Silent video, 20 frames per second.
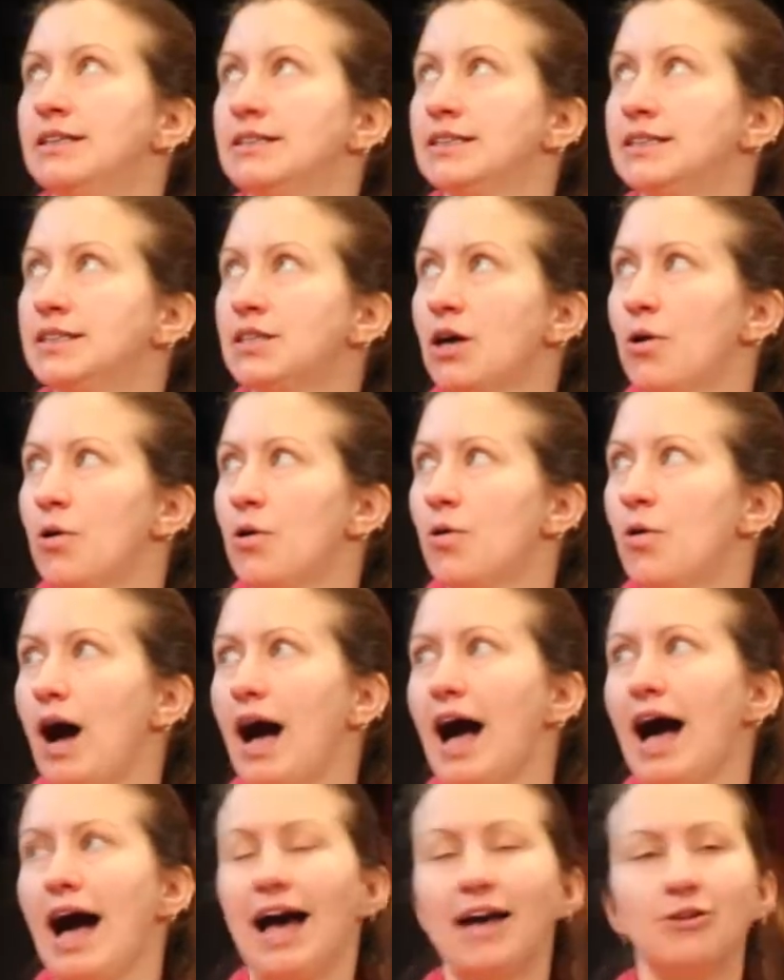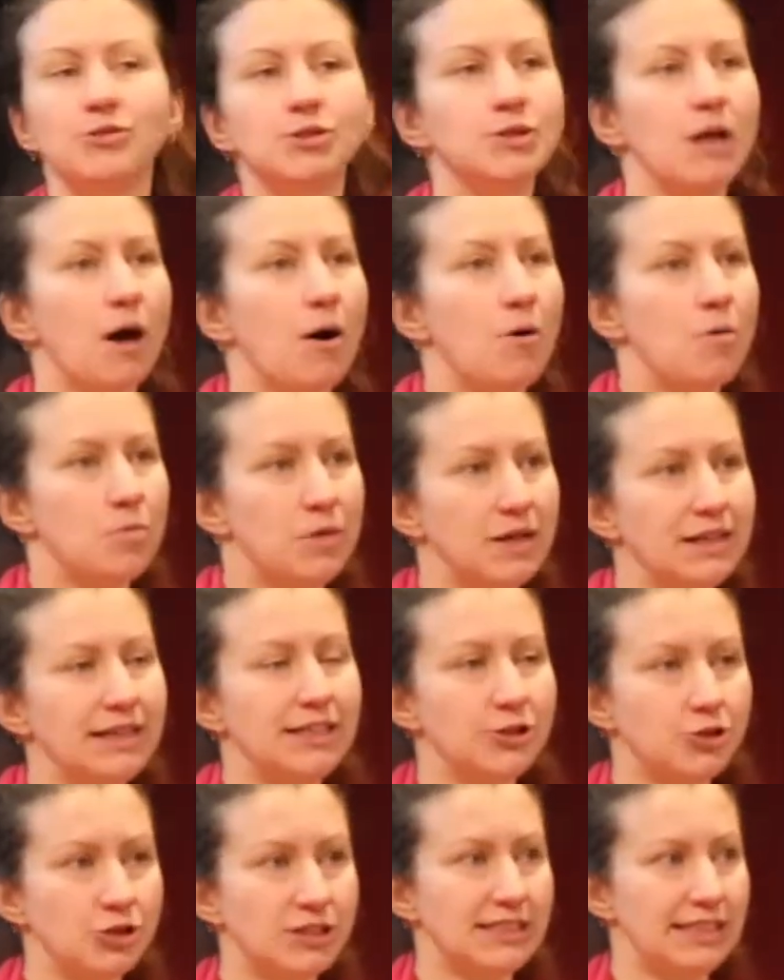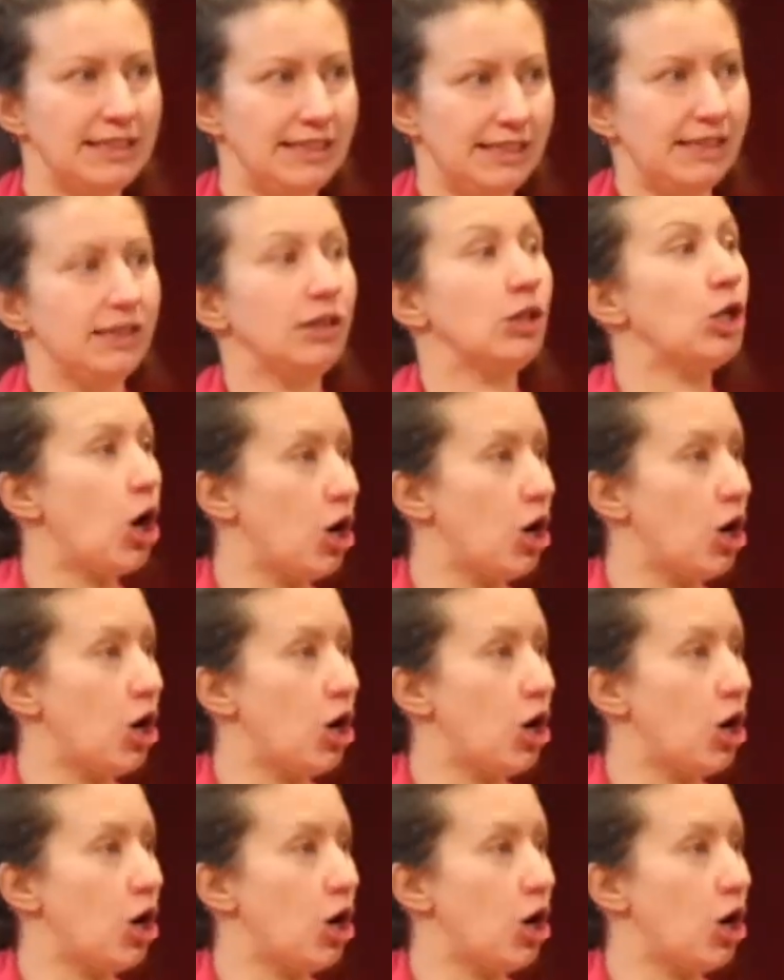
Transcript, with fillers: So I was really interested in